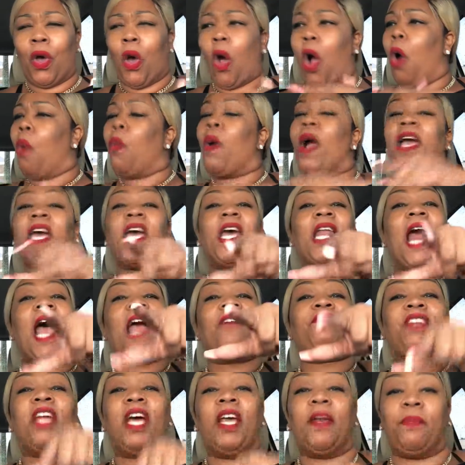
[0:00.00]
Or what could I
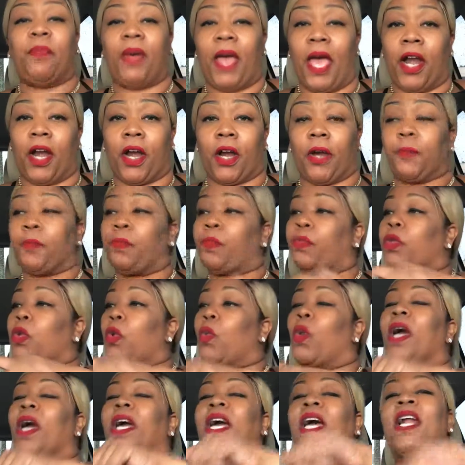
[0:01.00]
have done better?
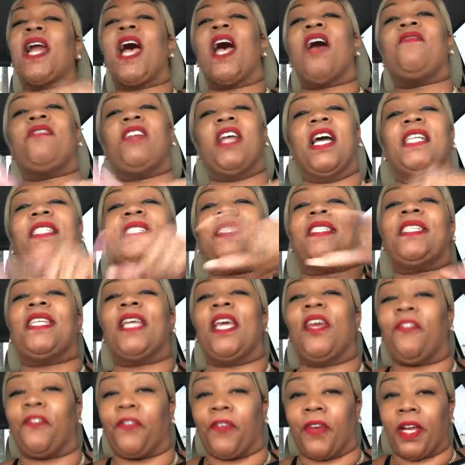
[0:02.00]
What could I have done
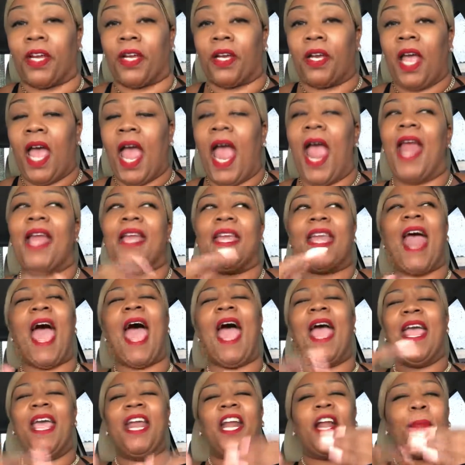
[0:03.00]
different? And
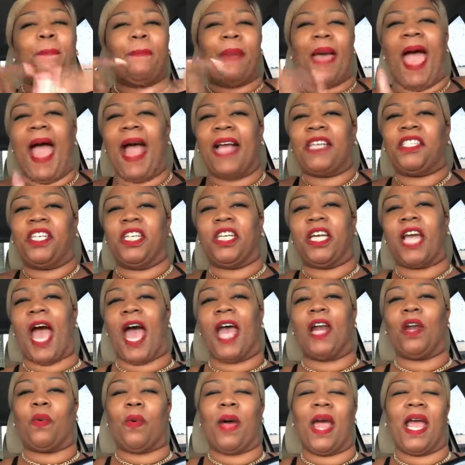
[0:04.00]
not in a bashing
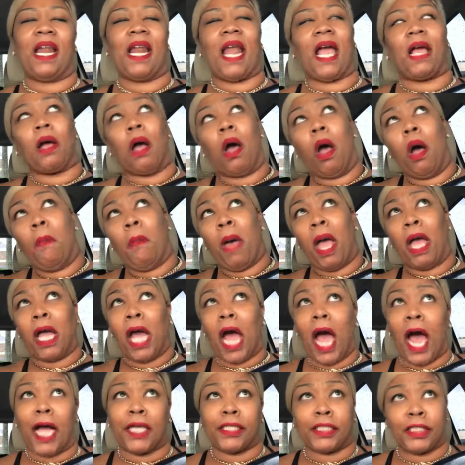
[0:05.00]
kind of way, like, oh my
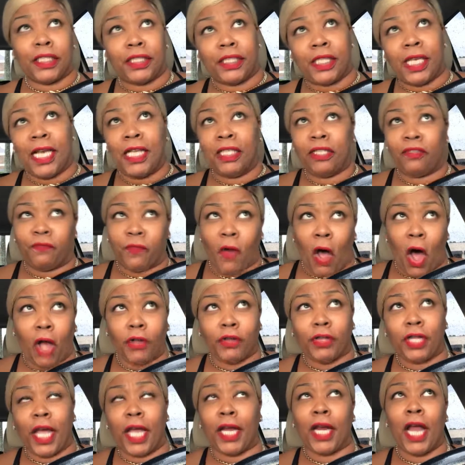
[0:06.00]
gosh, it's his
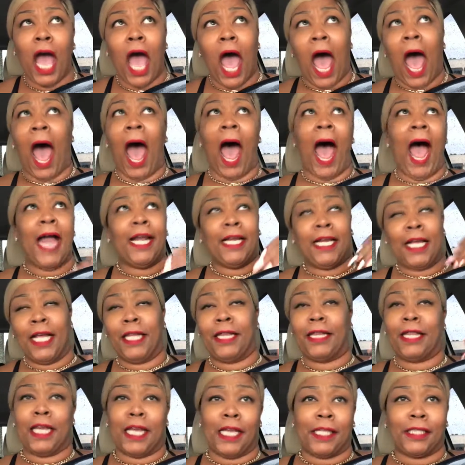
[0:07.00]
fault that I
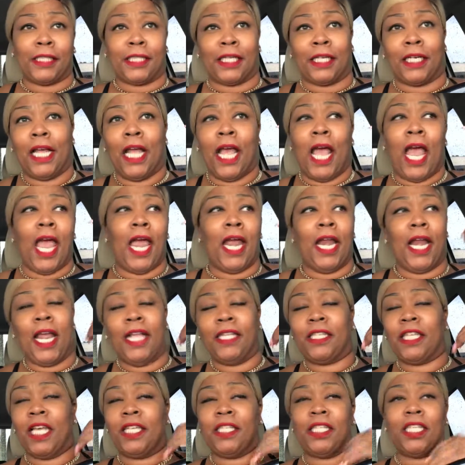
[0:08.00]
did this and
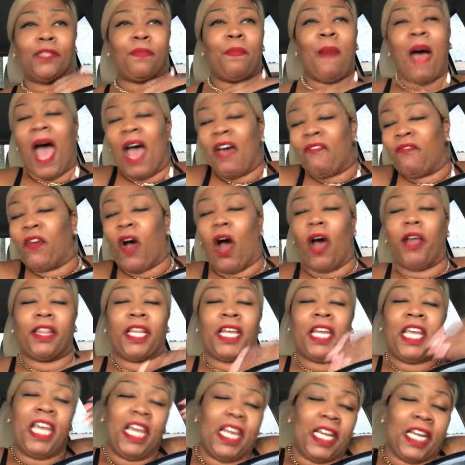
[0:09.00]
it's my fault
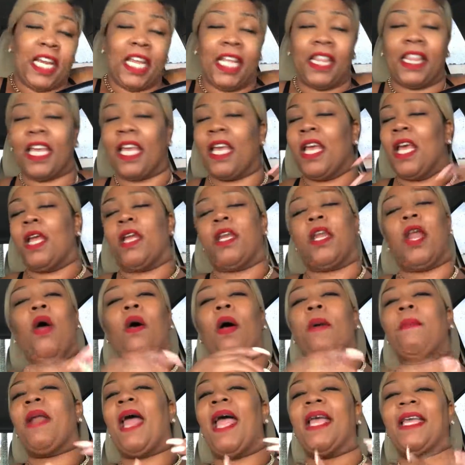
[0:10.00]
that he did that.
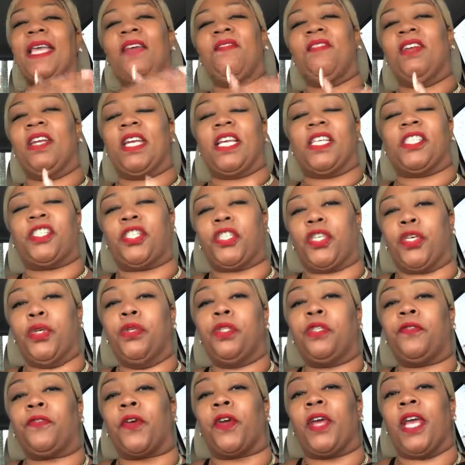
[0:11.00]
No, I'm not giving an
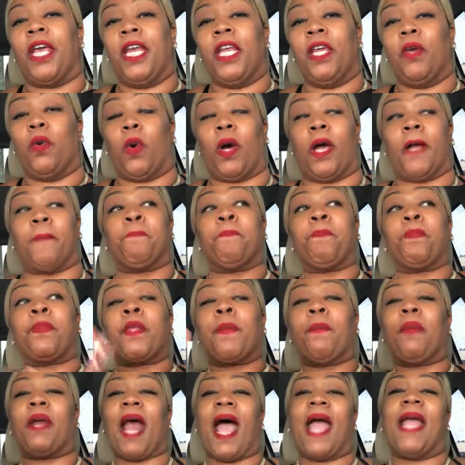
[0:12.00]
excuse for anyone,
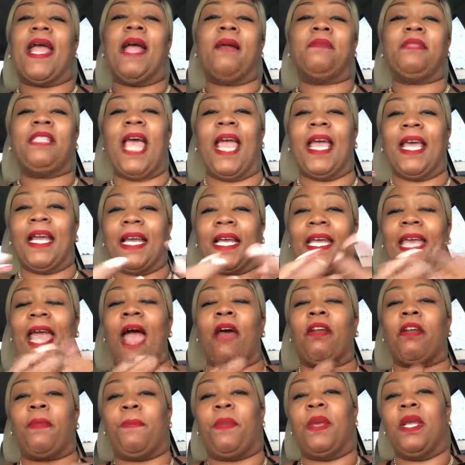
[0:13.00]
but I am taking
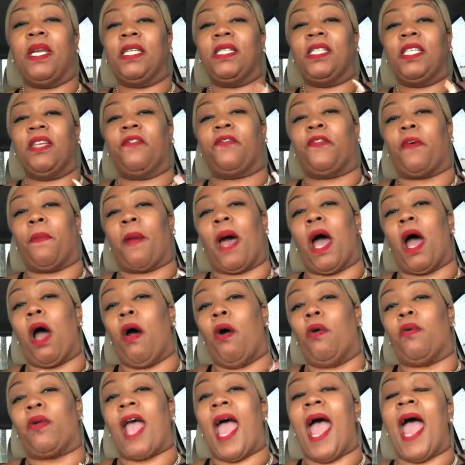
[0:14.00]
accountability for my
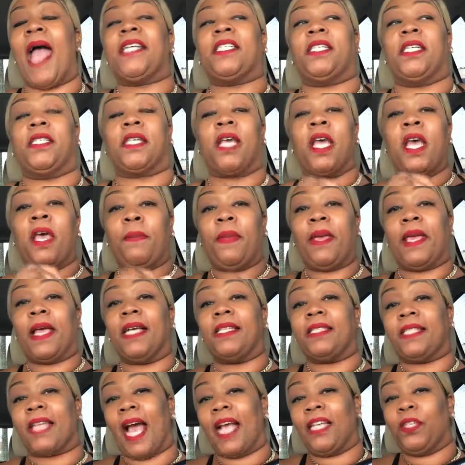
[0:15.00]
own actions,
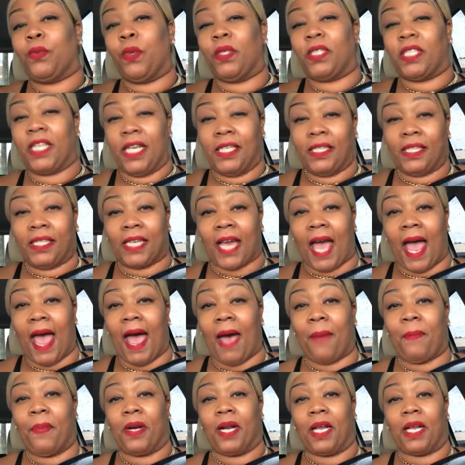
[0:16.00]
because that's what tends to
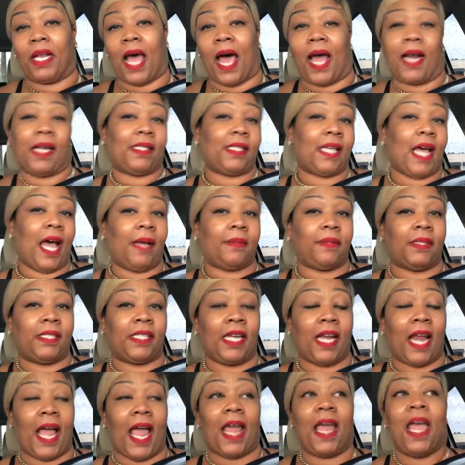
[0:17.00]
happen a lot of times
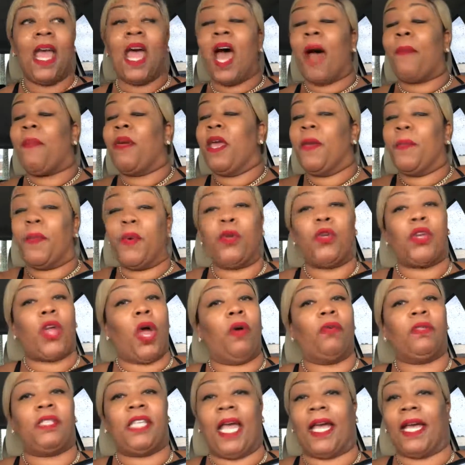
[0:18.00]
today. People
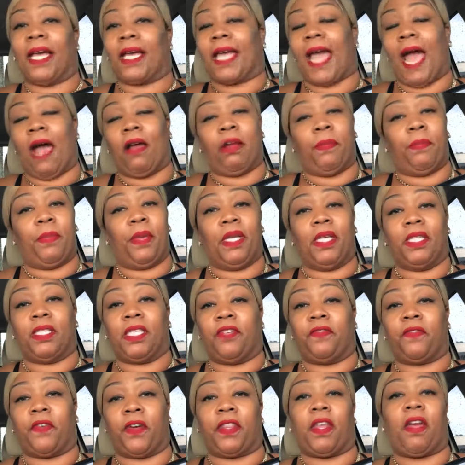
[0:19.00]
don't take
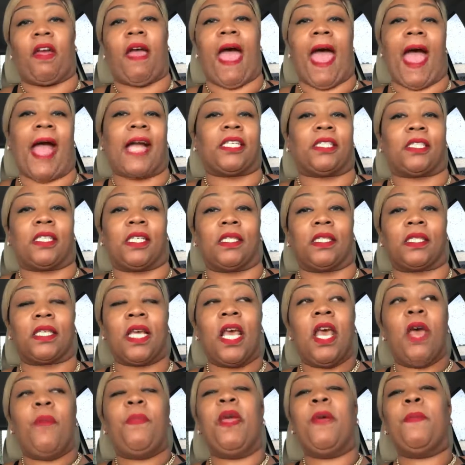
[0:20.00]
accountability for their actions.
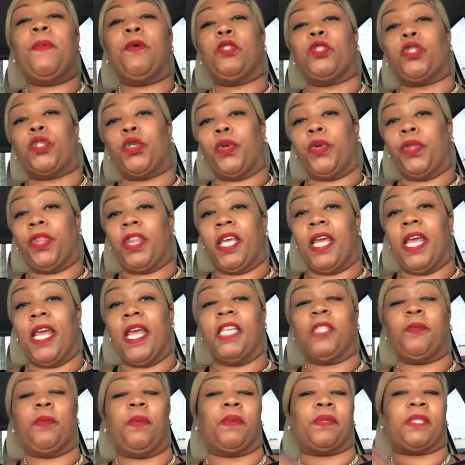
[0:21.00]
People do
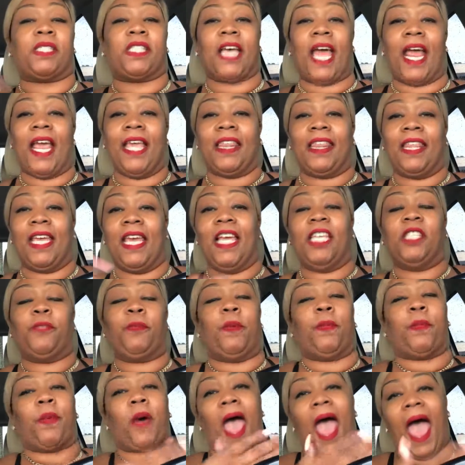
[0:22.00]
things, people say things,
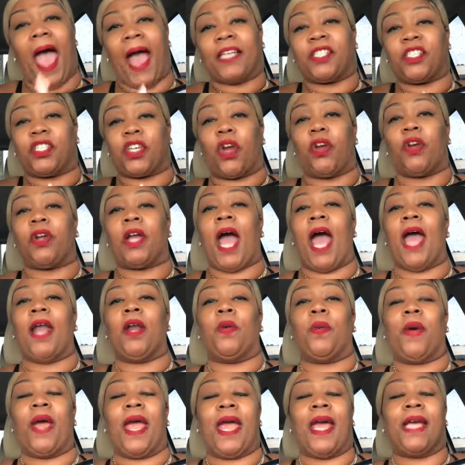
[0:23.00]
people act certain kind
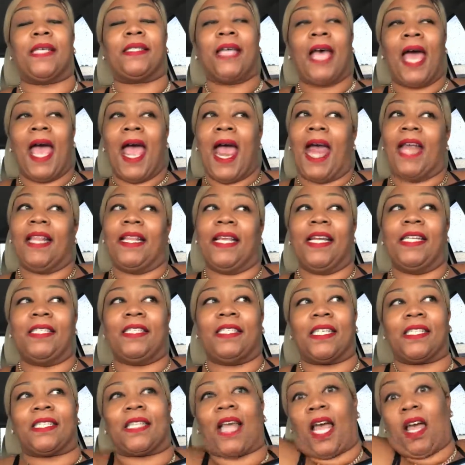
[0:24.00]
of ways, and then
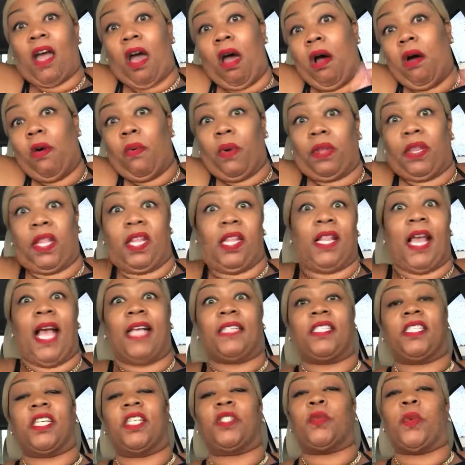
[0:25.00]
it's just like, oh, well, then
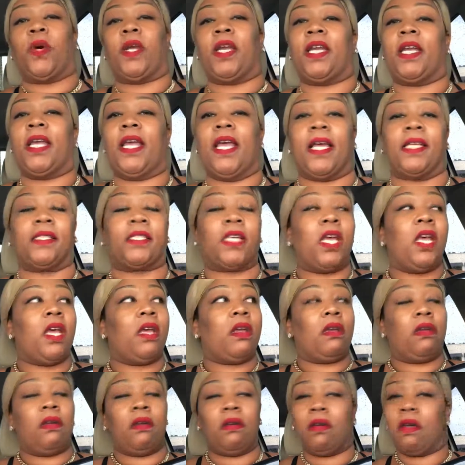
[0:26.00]
that's just what it is.
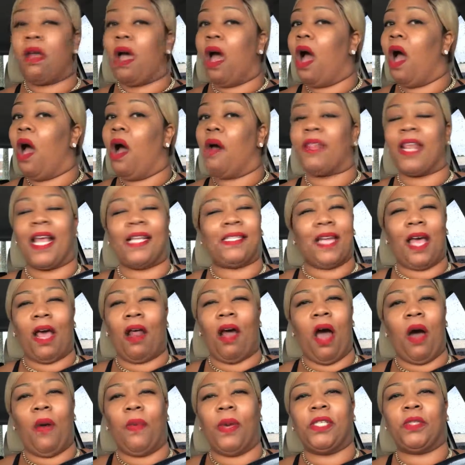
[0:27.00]
No, that's
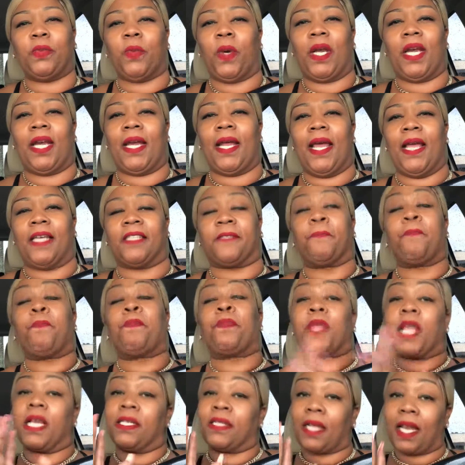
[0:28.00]
not always what it is,
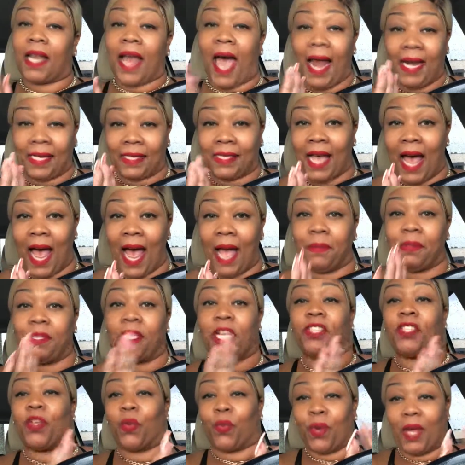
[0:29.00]
because a lot of times
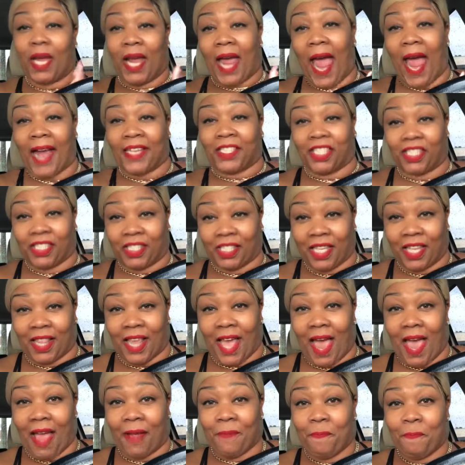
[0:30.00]
there's a reaction to
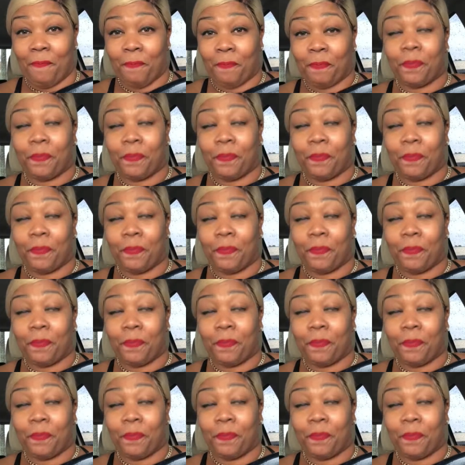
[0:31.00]
that.